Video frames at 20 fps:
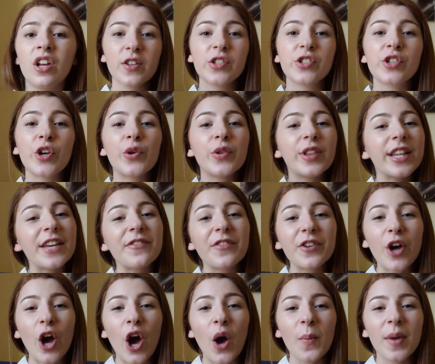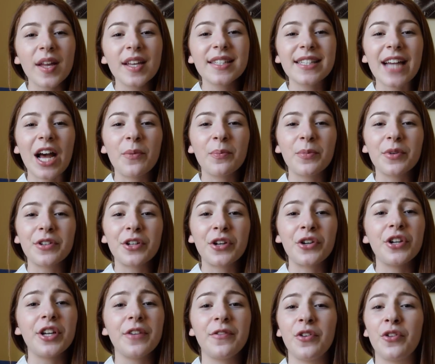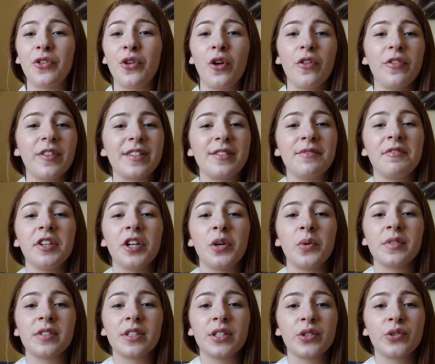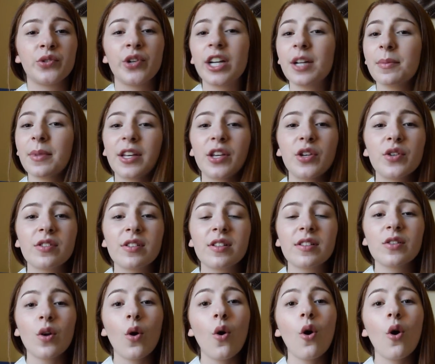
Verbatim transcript: so leave a comment down below if you thought this video was incredibly useless,